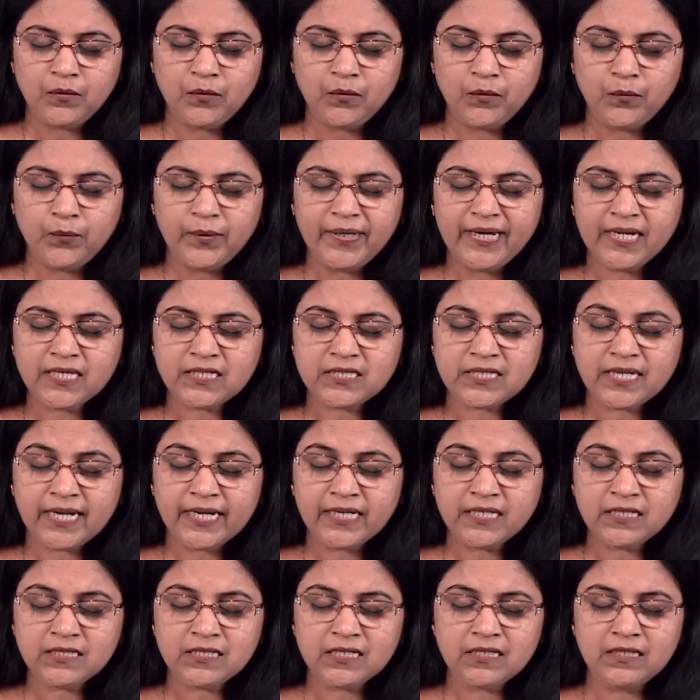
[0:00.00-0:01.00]
We are
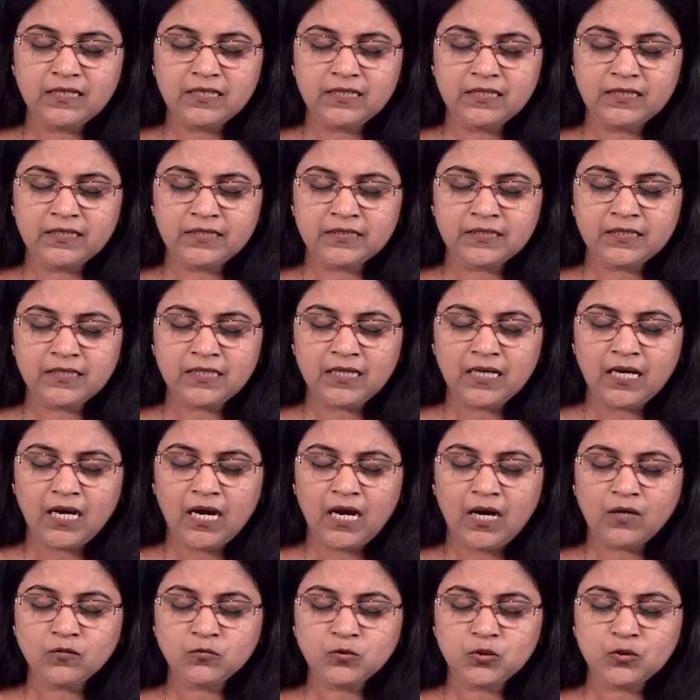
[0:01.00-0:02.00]
trying to learn
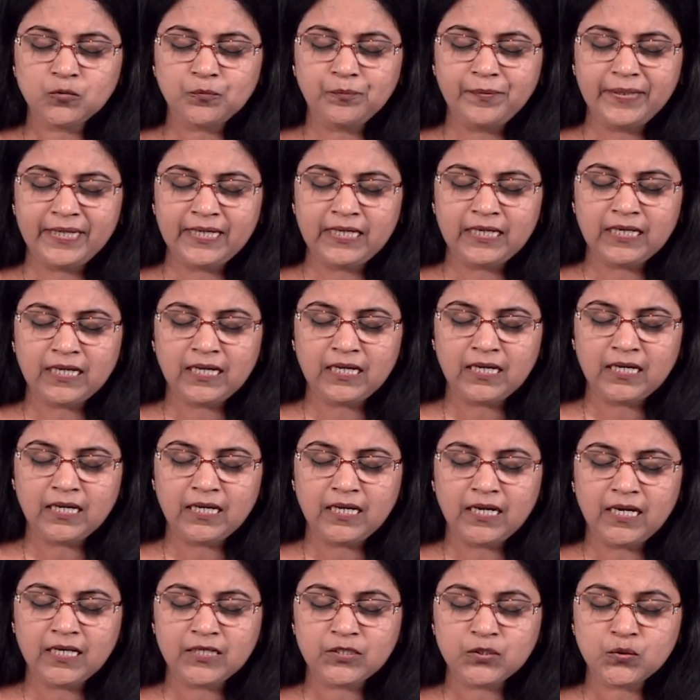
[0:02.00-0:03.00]
how to be
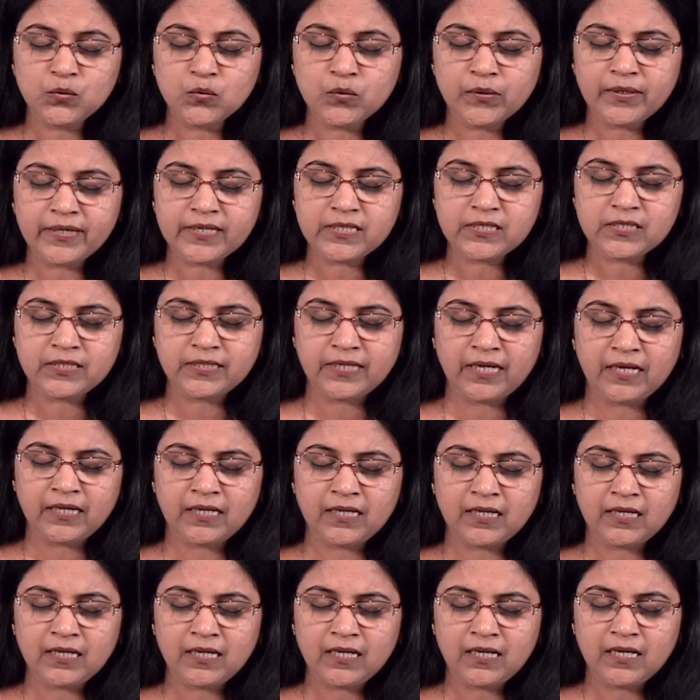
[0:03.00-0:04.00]
a true
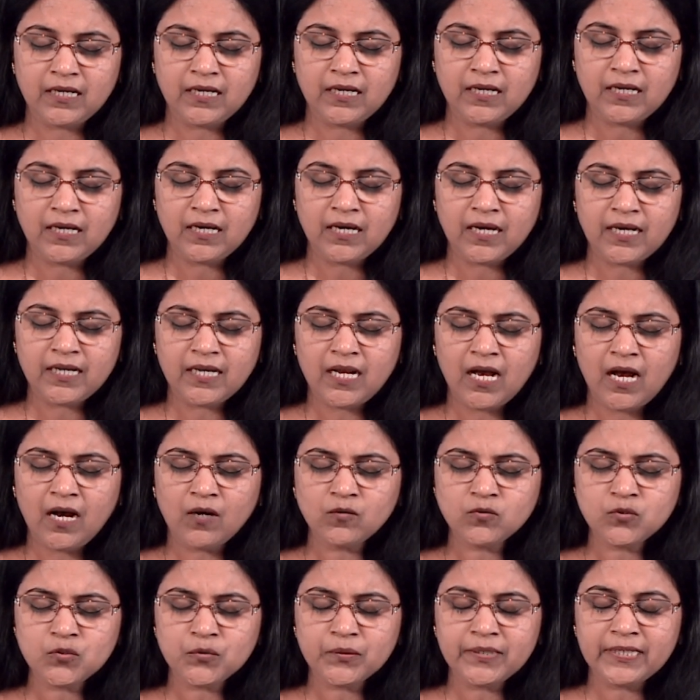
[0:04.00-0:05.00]
Christian and
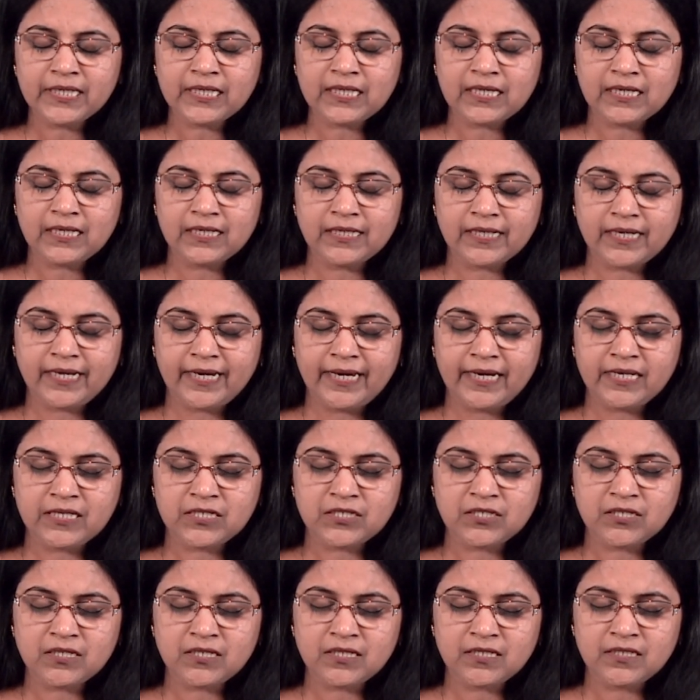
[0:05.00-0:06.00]
how to
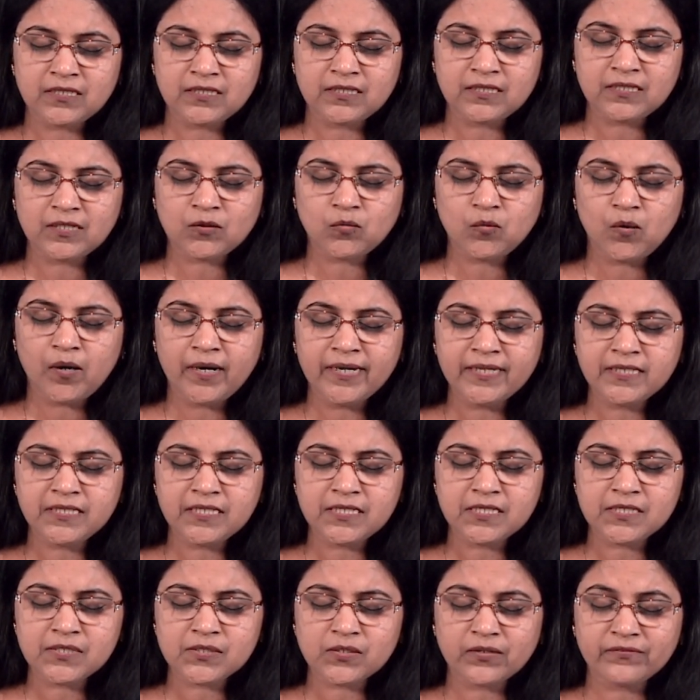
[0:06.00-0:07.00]
inculcate the
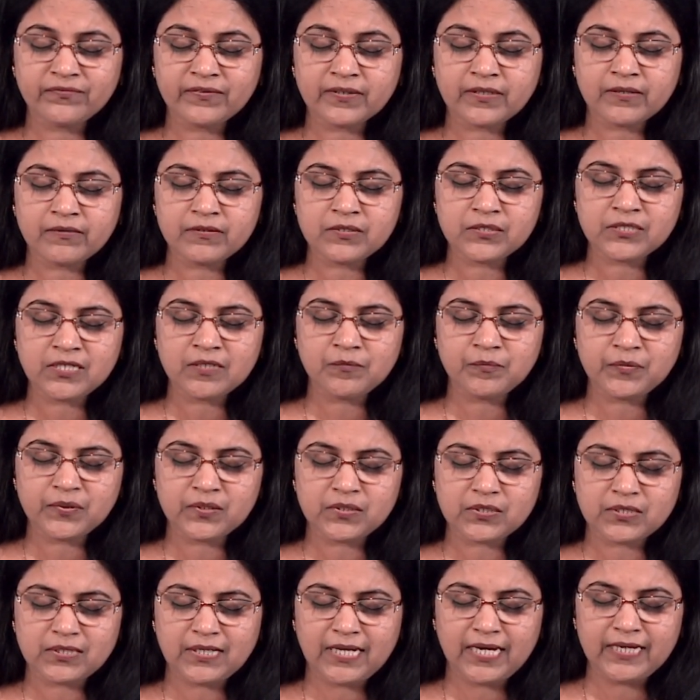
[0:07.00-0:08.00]
qualities of a Christian
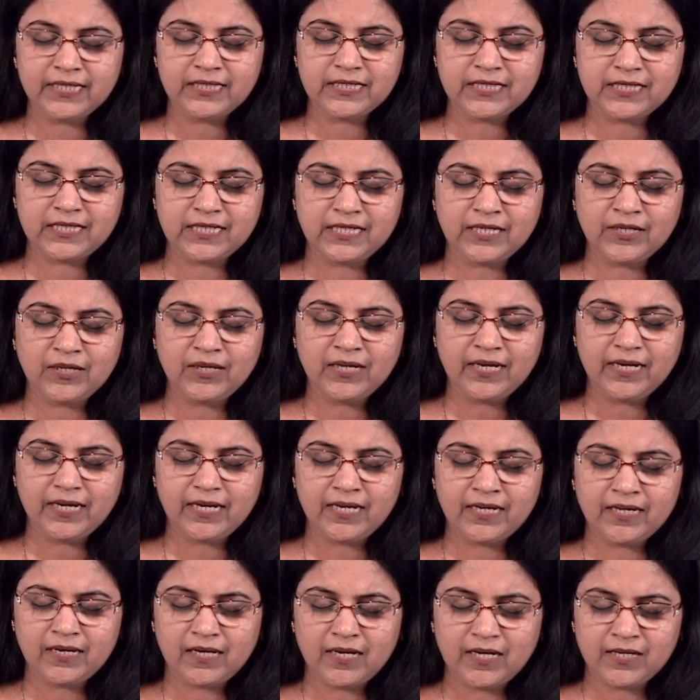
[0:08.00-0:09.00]
personality
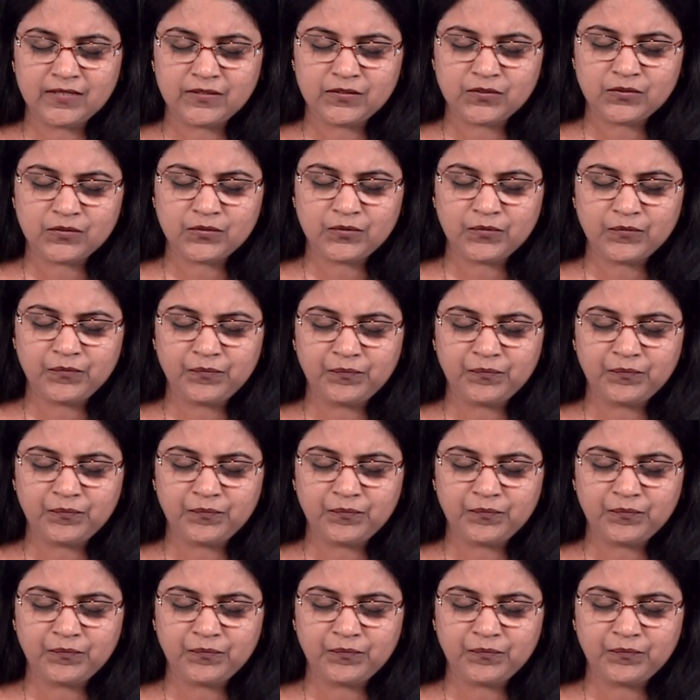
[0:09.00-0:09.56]
in us.